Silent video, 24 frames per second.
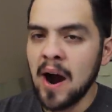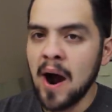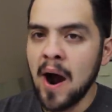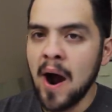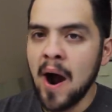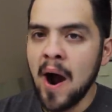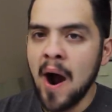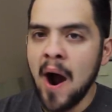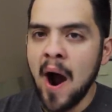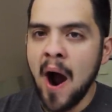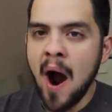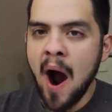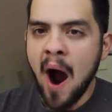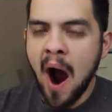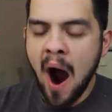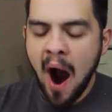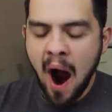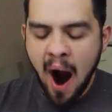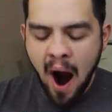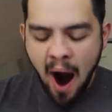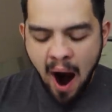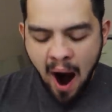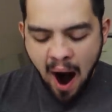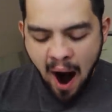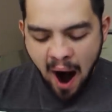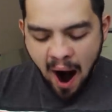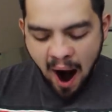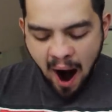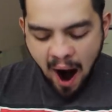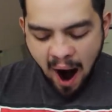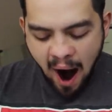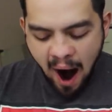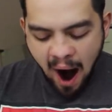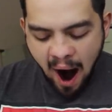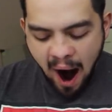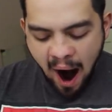
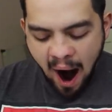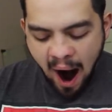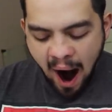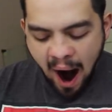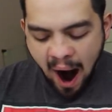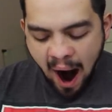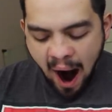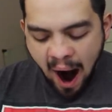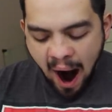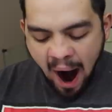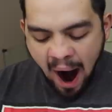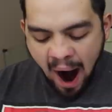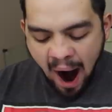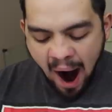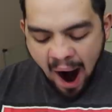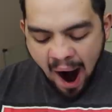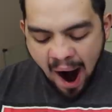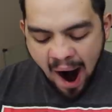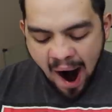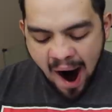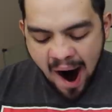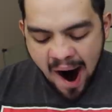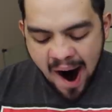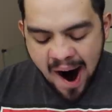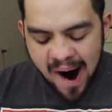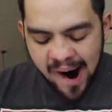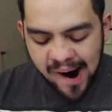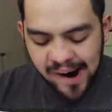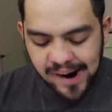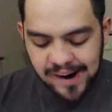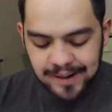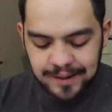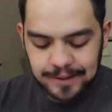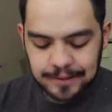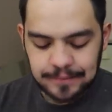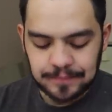
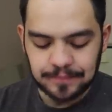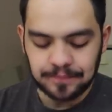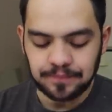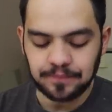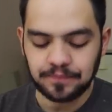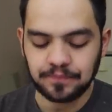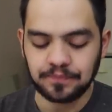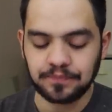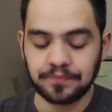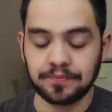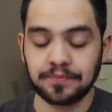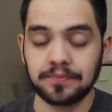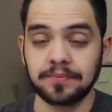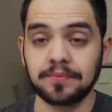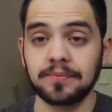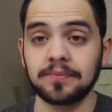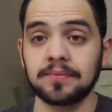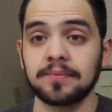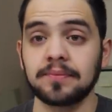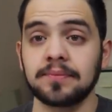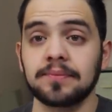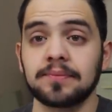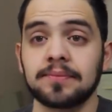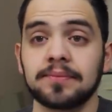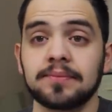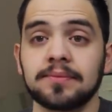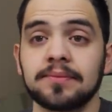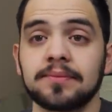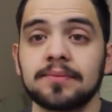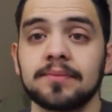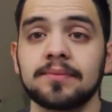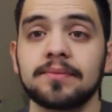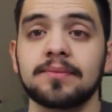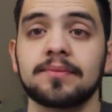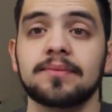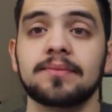
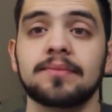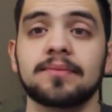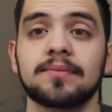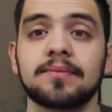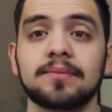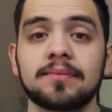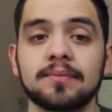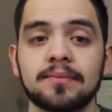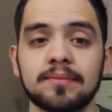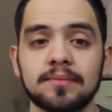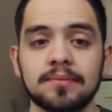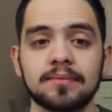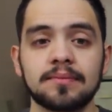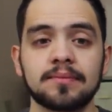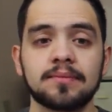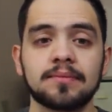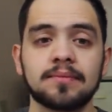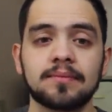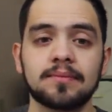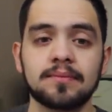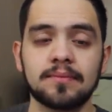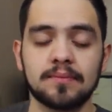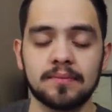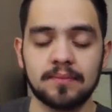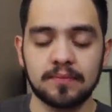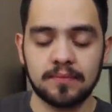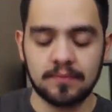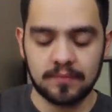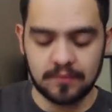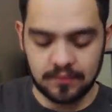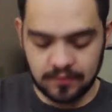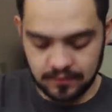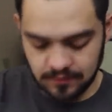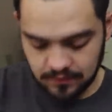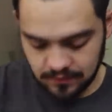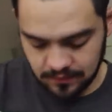
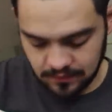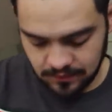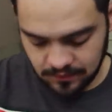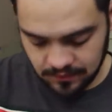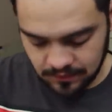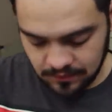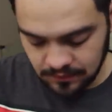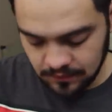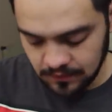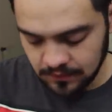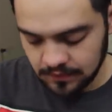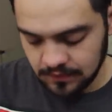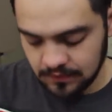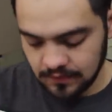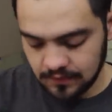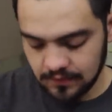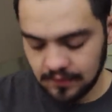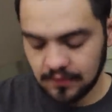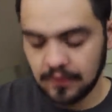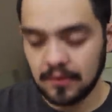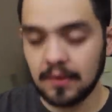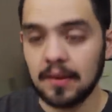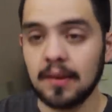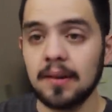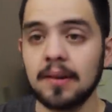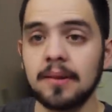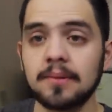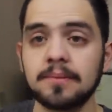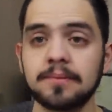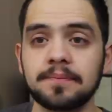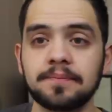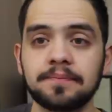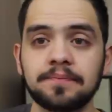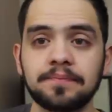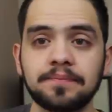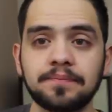
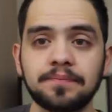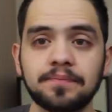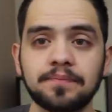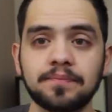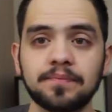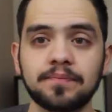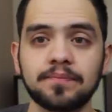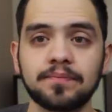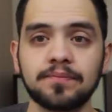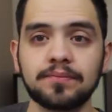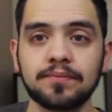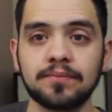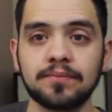(not speaking)